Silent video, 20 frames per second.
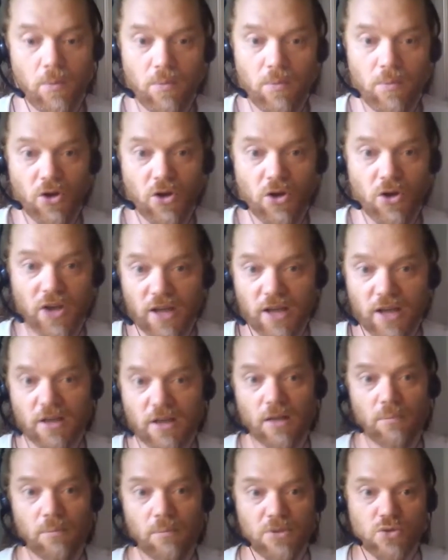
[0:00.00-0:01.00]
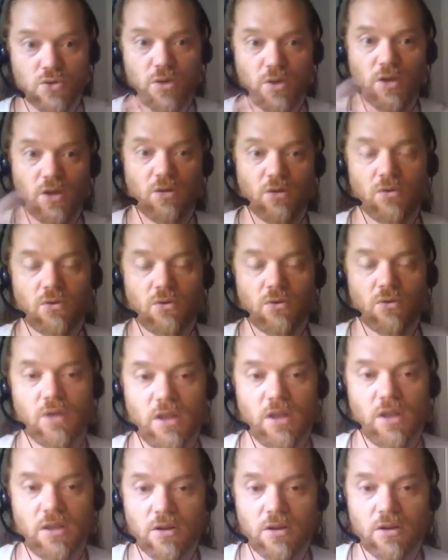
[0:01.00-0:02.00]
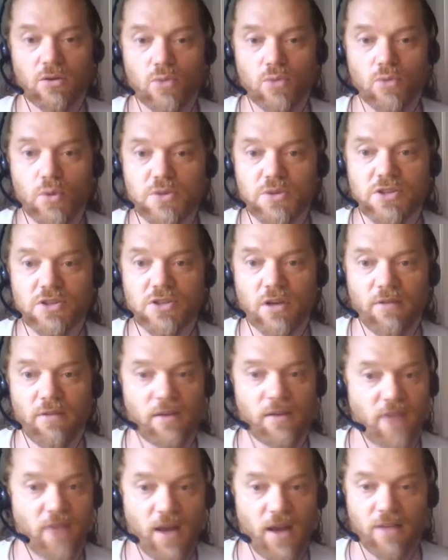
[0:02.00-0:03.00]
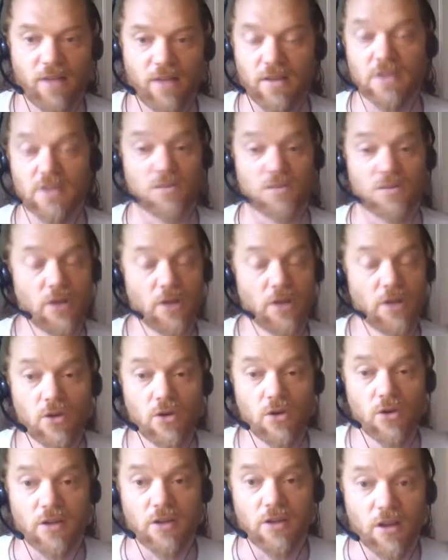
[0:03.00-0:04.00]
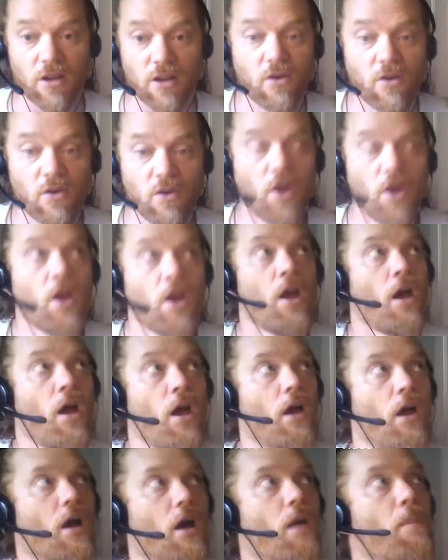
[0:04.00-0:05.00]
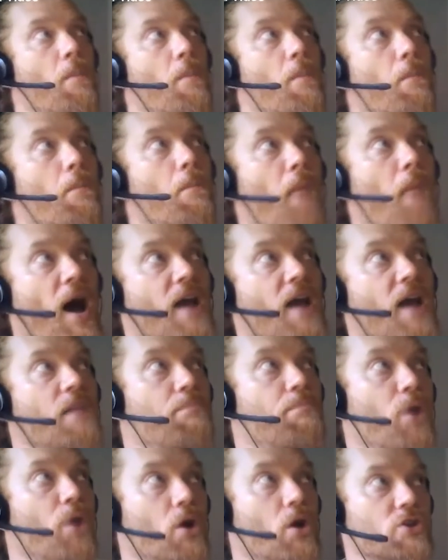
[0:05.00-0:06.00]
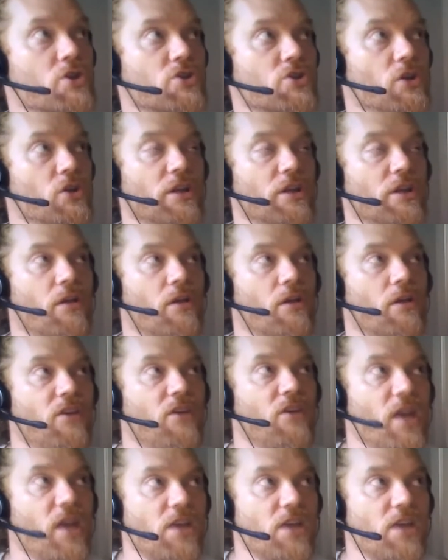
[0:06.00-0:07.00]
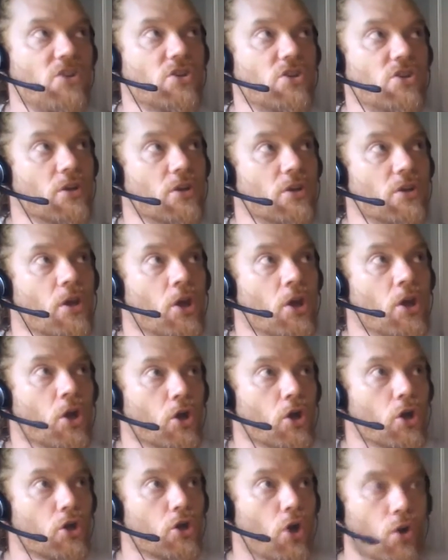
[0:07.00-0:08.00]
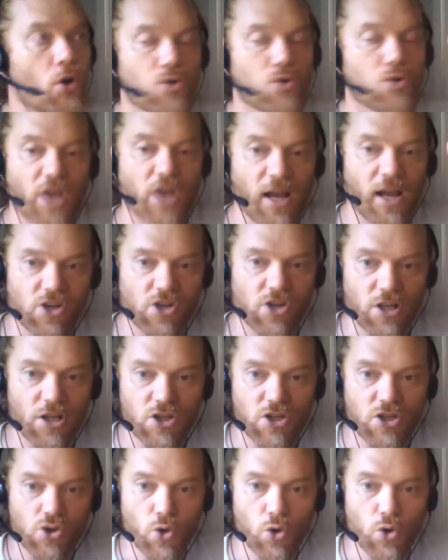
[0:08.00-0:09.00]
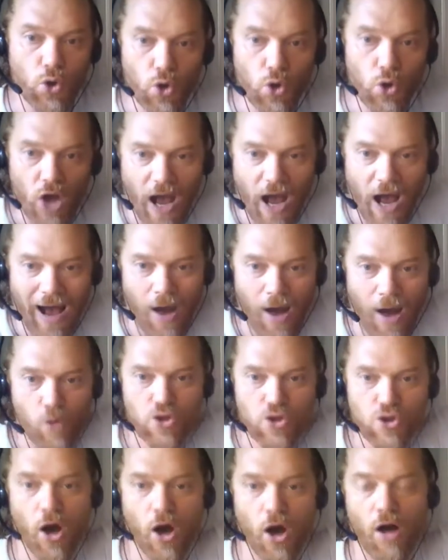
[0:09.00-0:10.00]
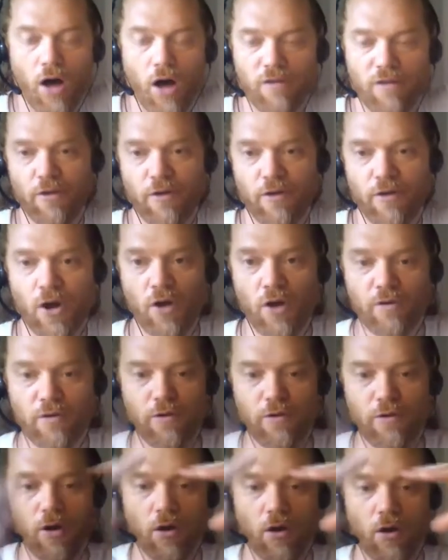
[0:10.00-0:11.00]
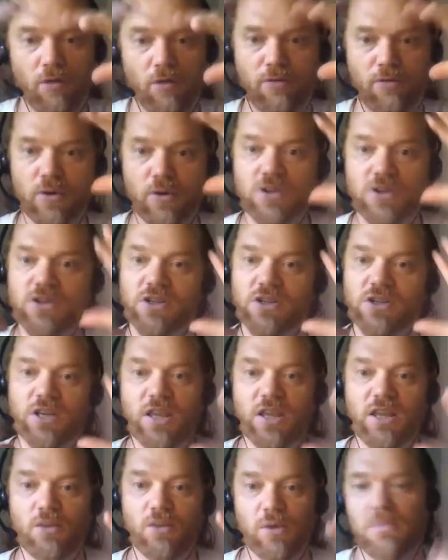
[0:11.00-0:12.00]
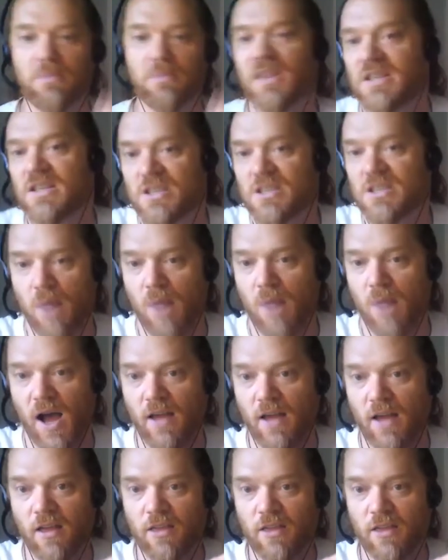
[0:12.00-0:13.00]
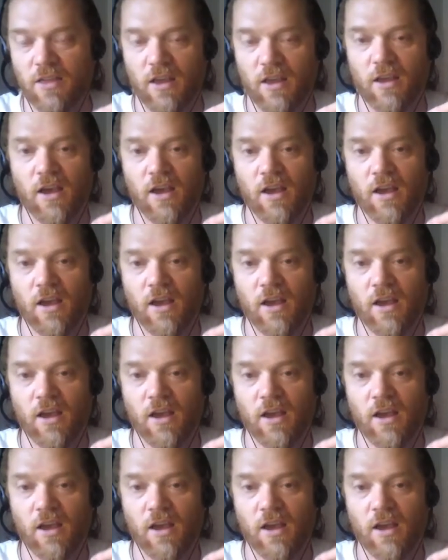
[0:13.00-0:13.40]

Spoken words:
connecting between heathen groups and stuff like that, I think, is a really good idea. My personal inclination goes actually to look out of, for instance, heathenry, but that's just my thing.